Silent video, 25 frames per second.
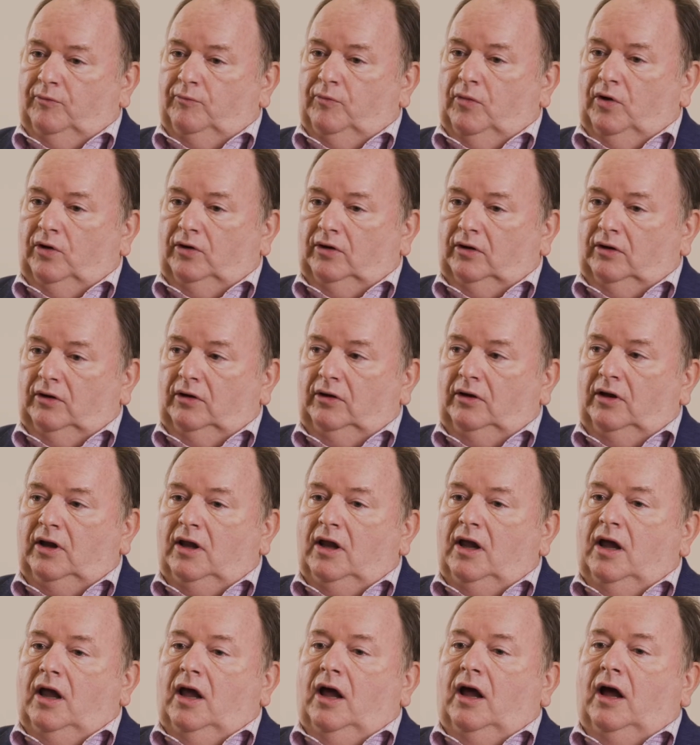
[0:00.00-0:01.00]
model,
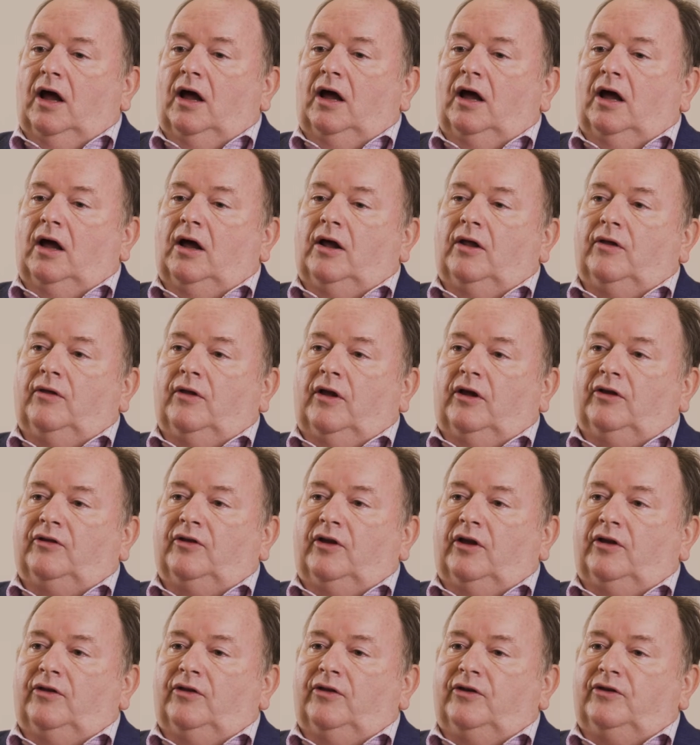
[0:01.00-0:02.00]

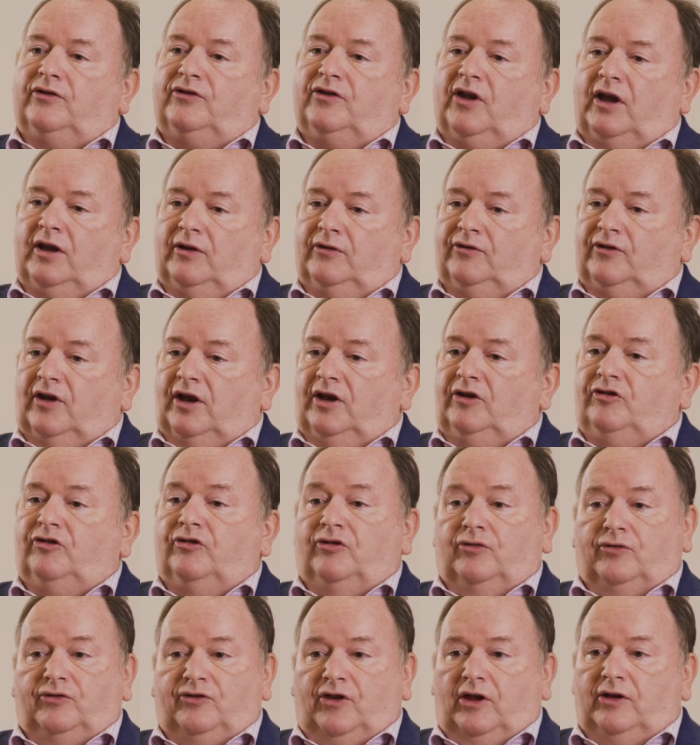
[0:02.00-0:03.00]
the sales
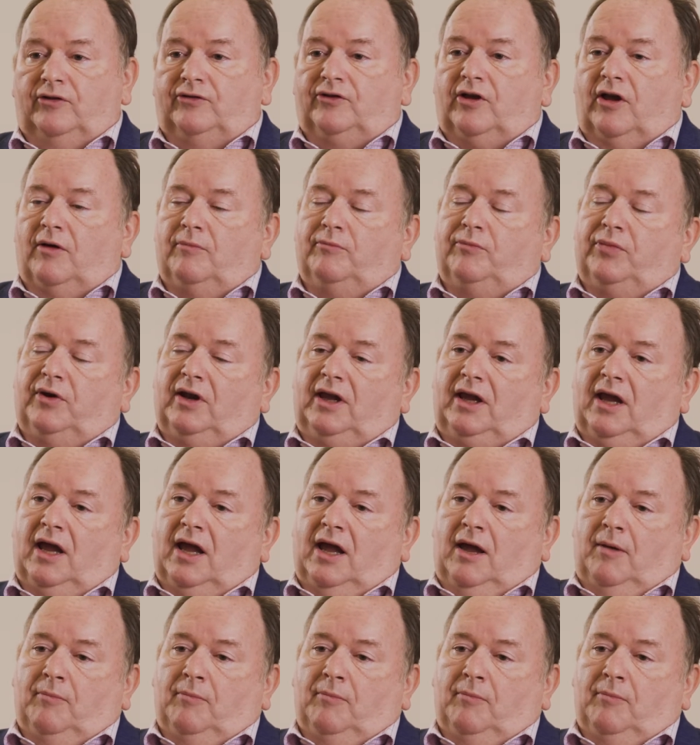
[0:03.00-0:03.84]
agent or sales company